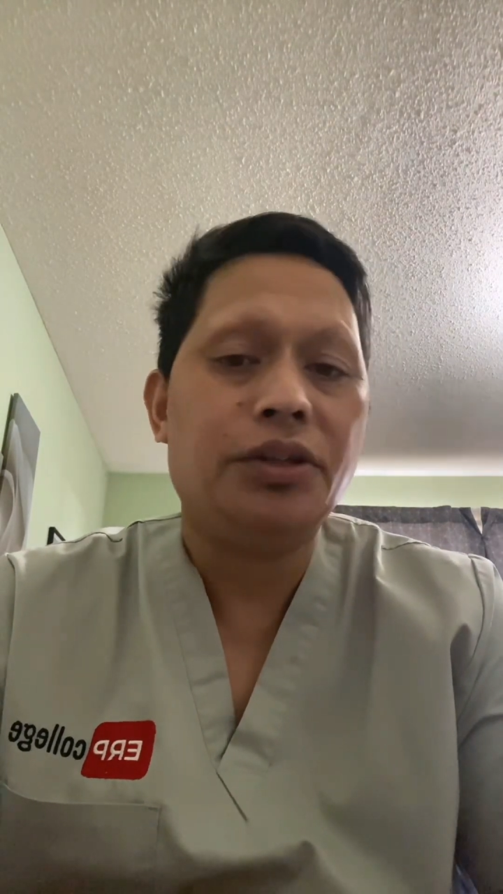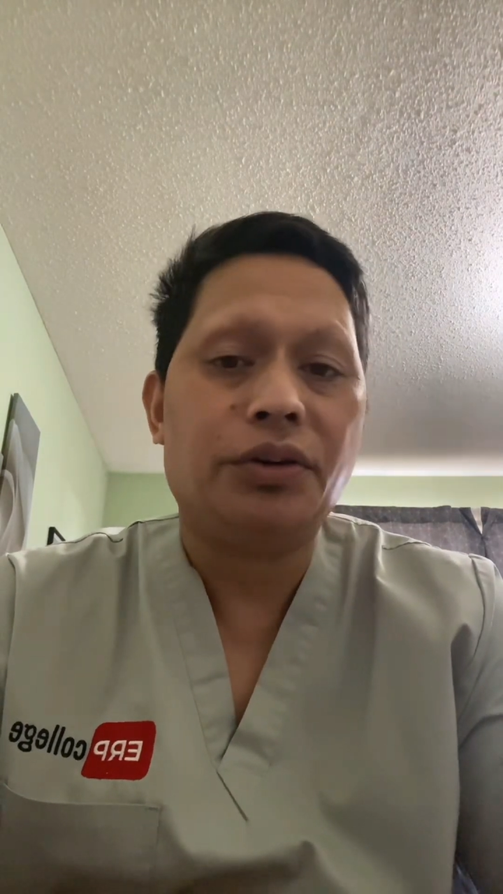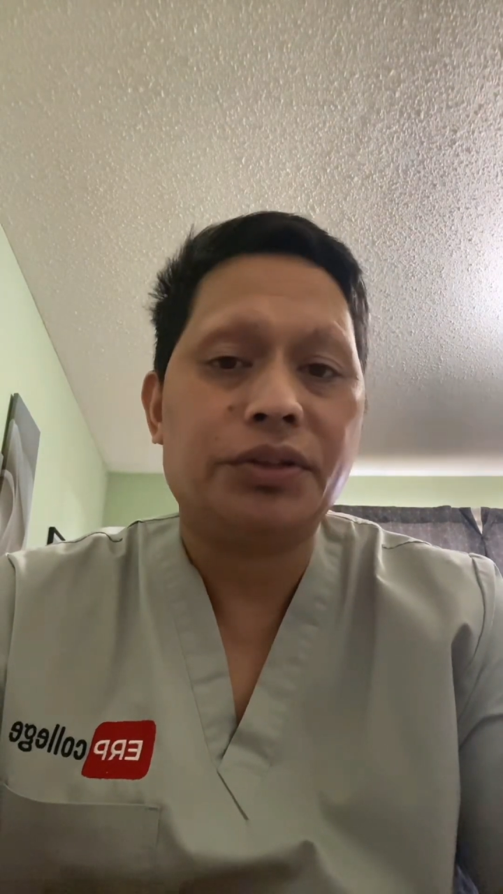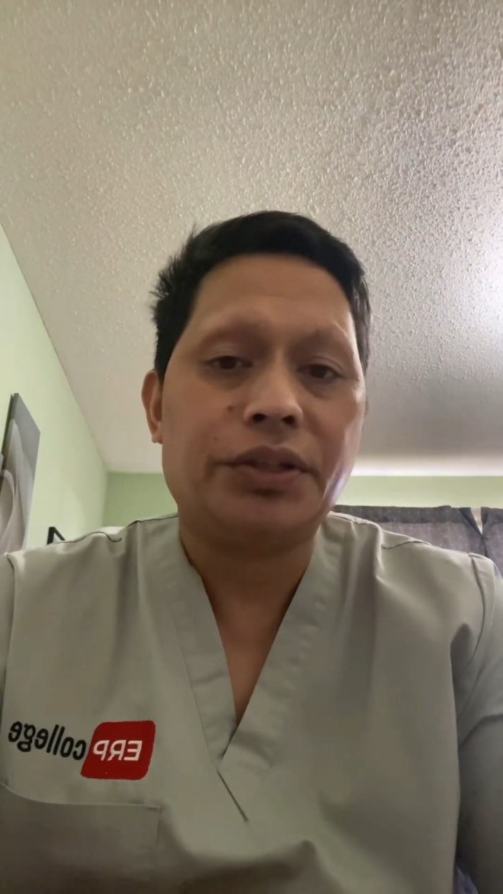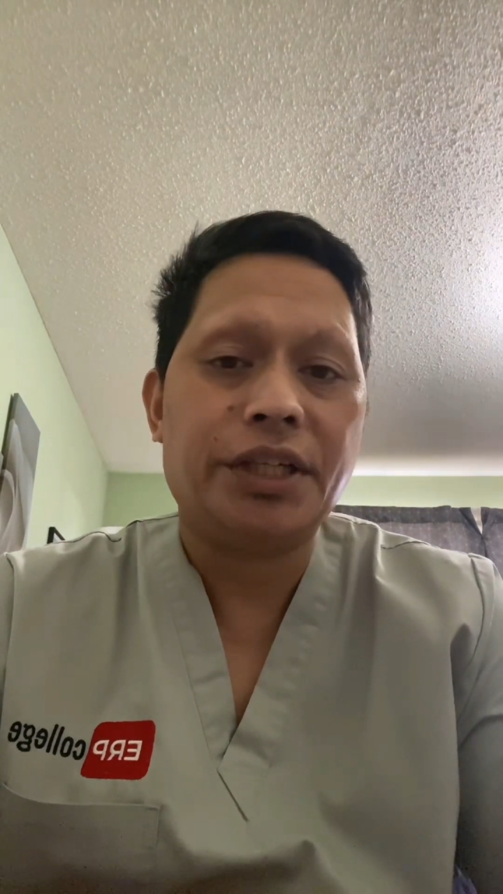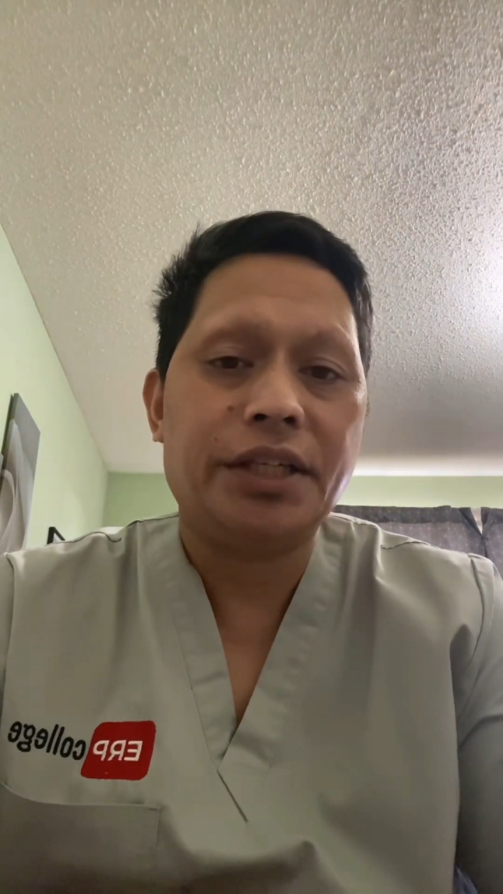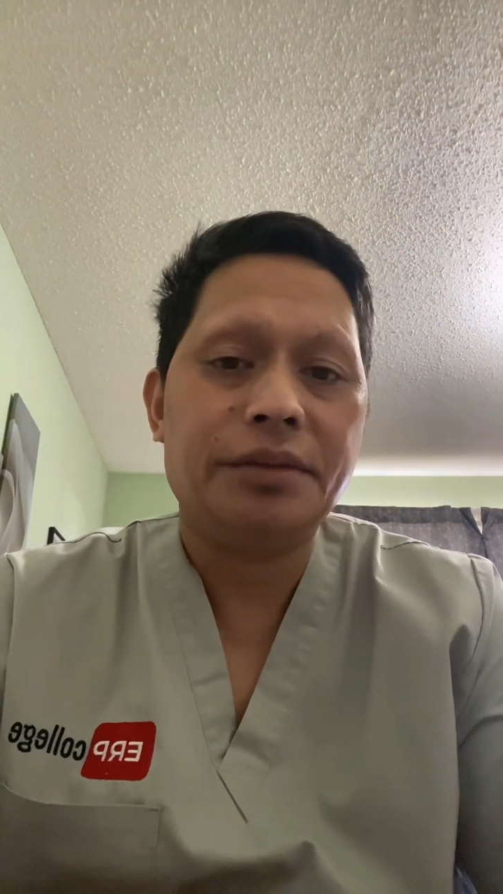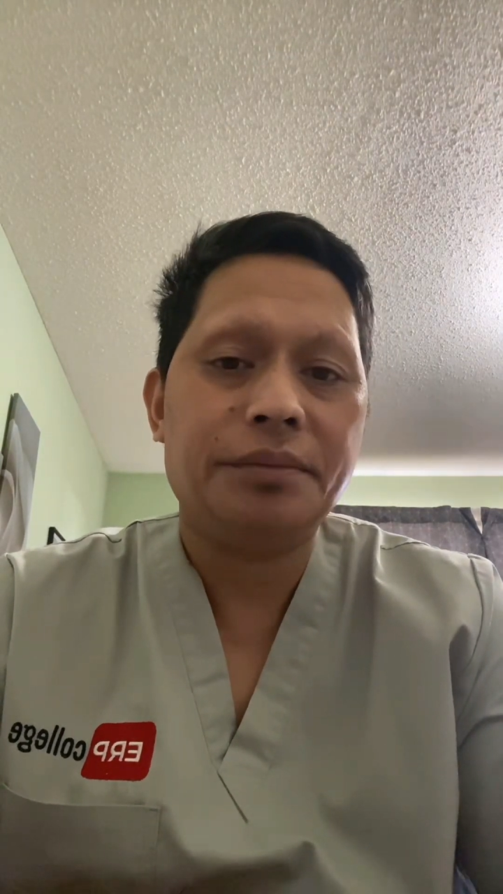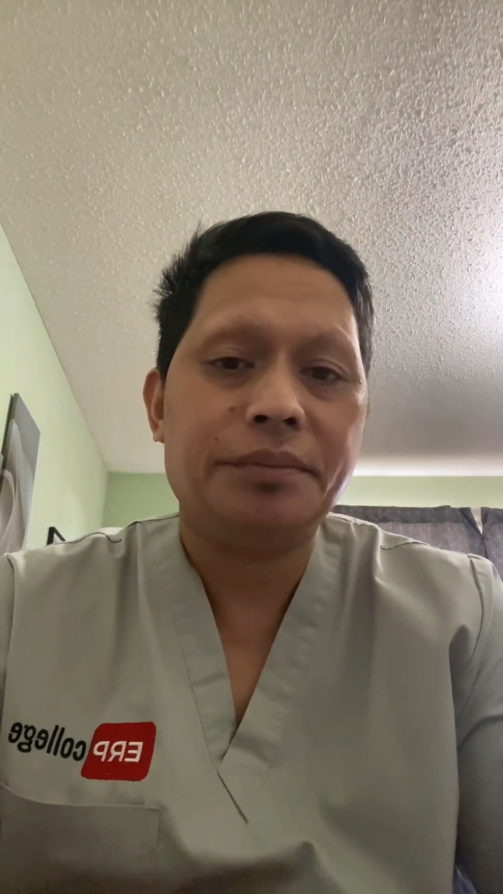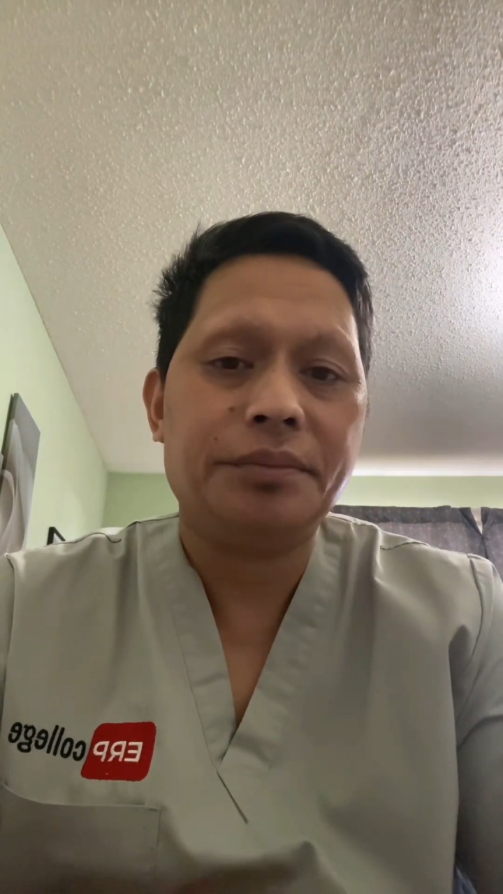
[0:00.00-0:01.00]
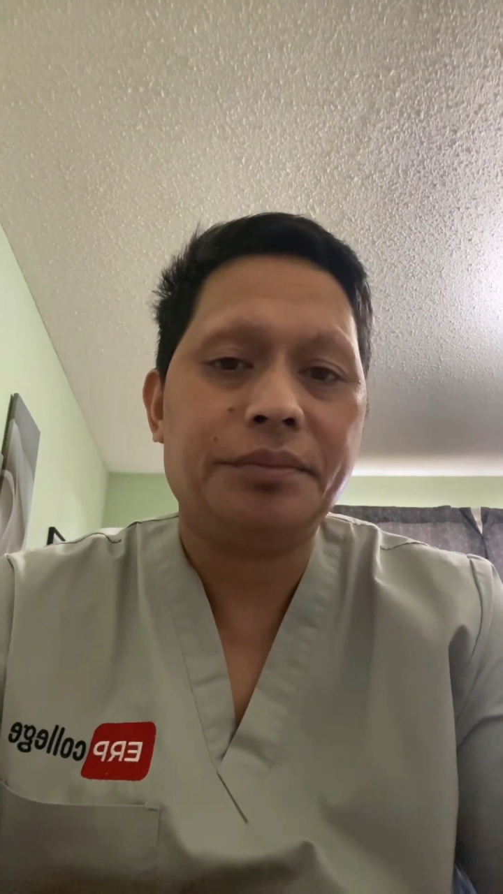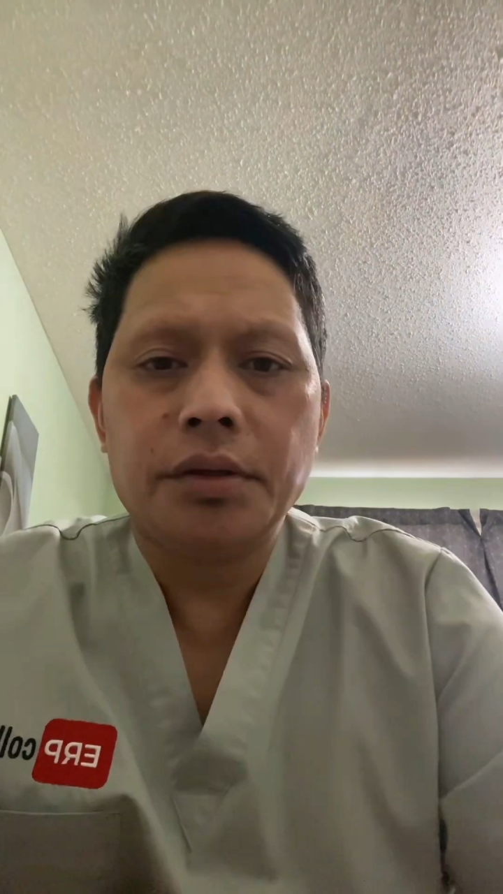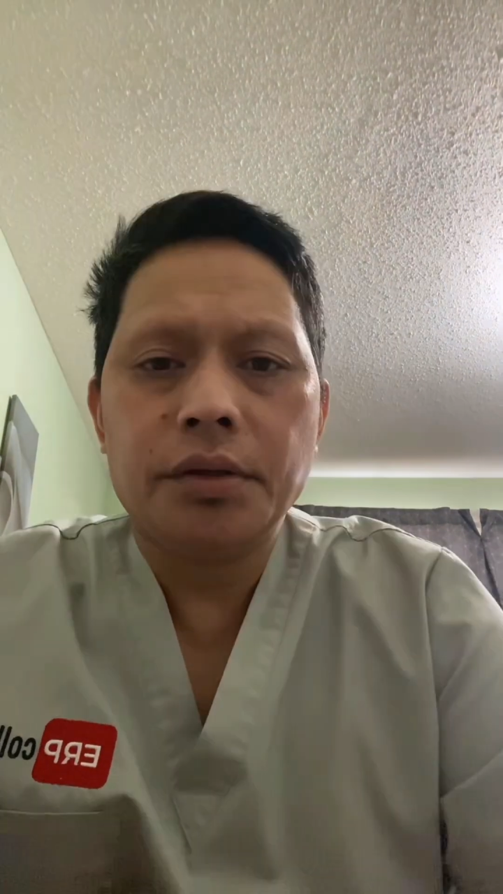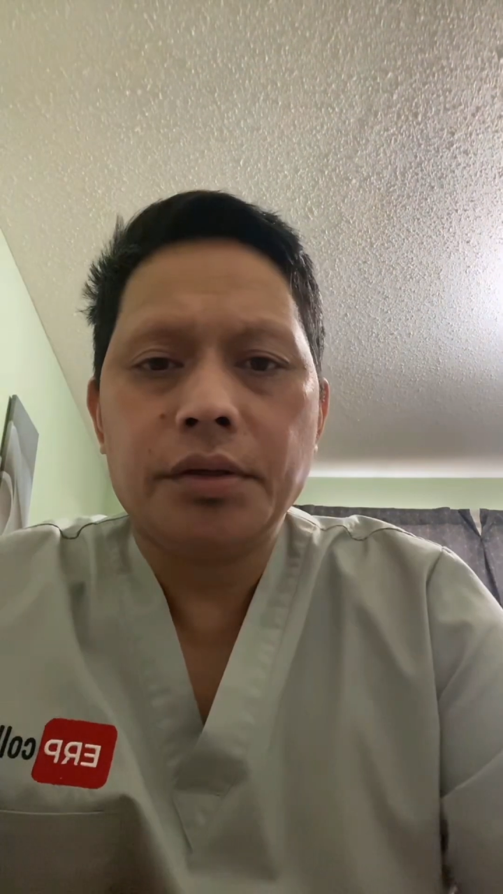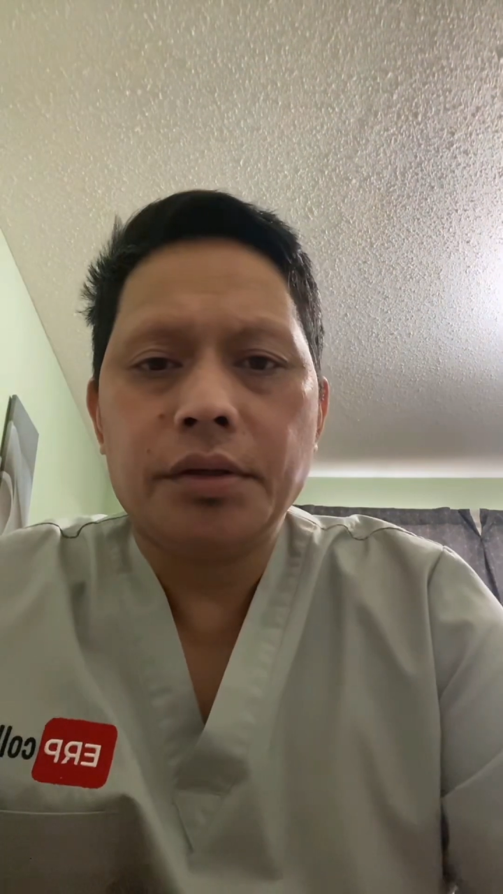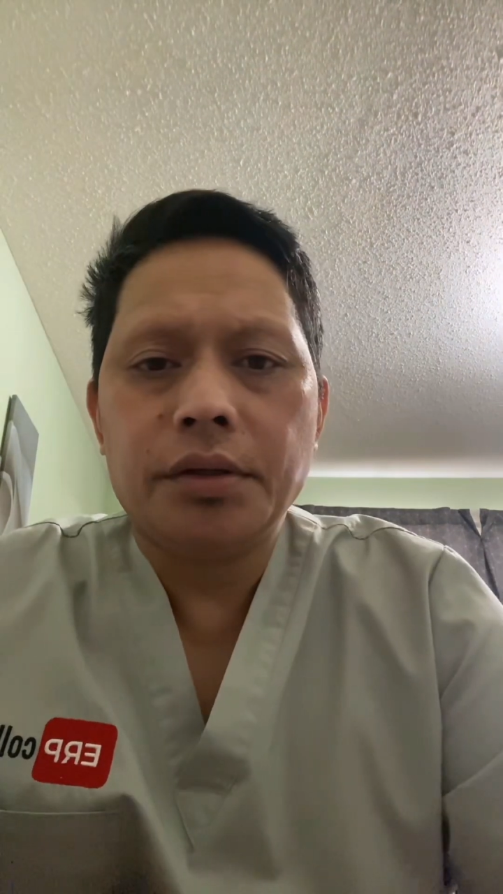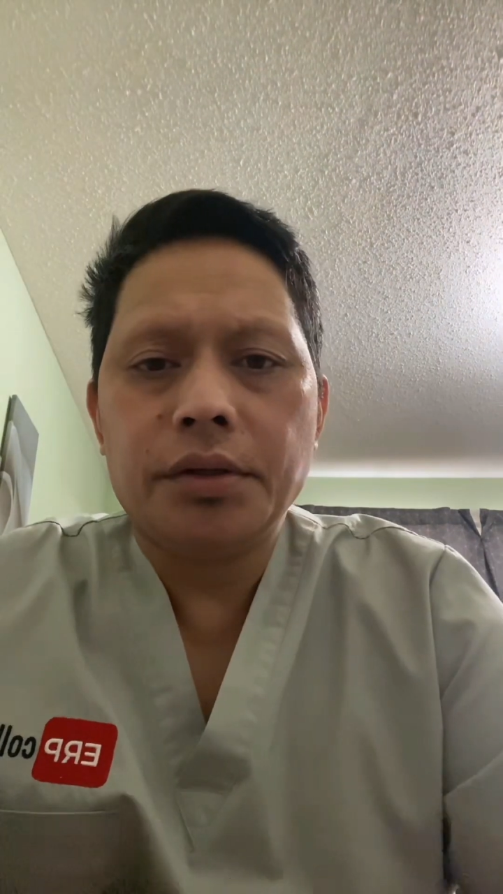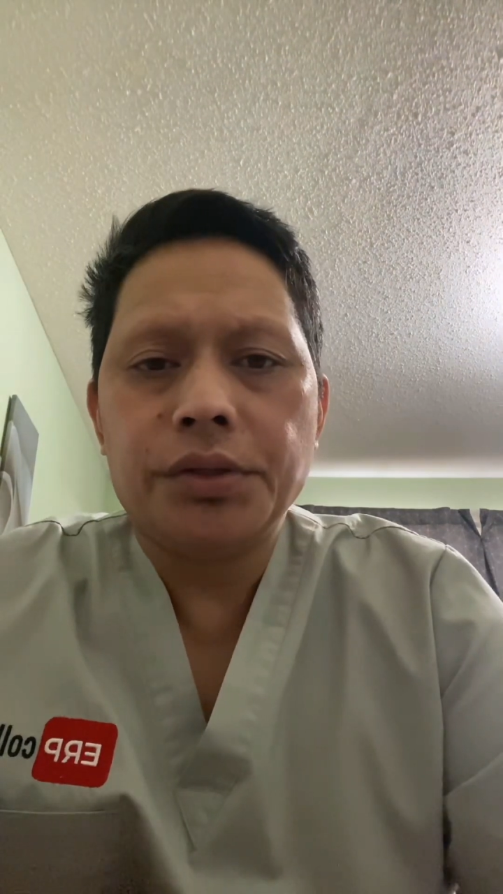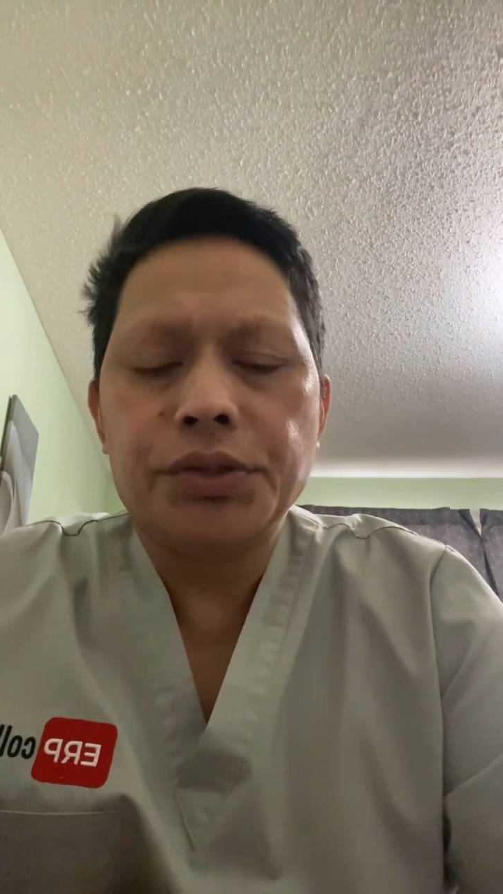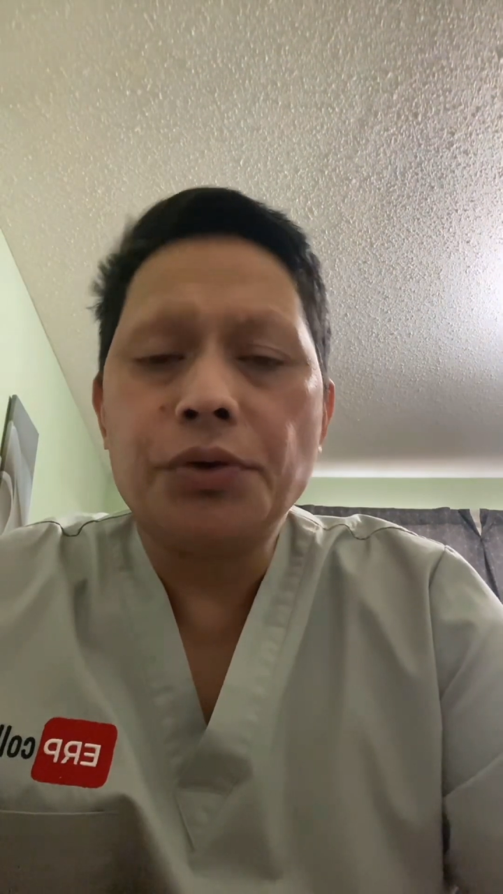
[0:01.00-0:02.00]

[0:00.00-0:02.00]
doctor. So